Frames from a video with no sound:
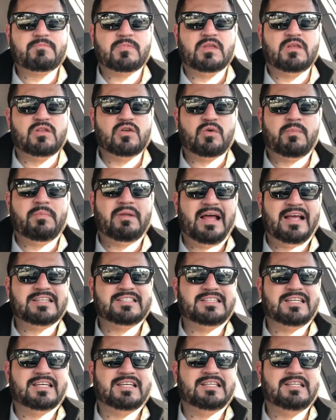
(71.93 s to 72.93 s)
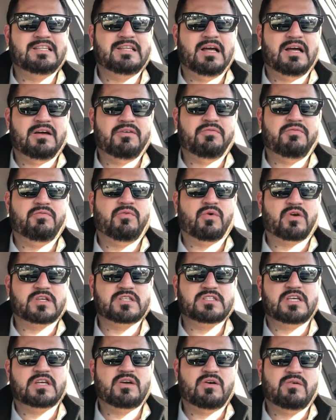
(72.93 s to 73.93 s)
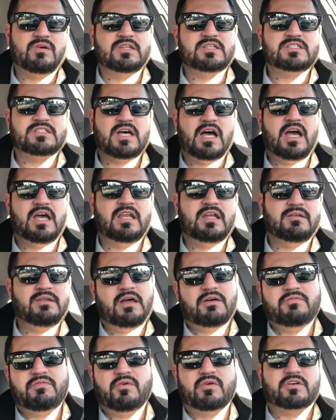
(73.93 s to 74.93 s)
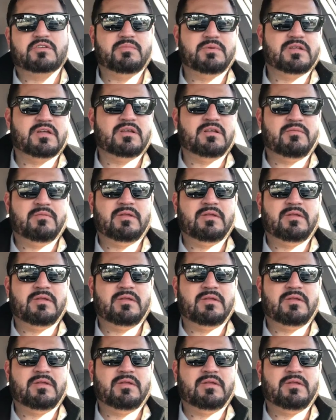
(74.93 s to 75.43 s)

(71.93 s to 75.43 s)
little plastic forks that go inside, not forks, but the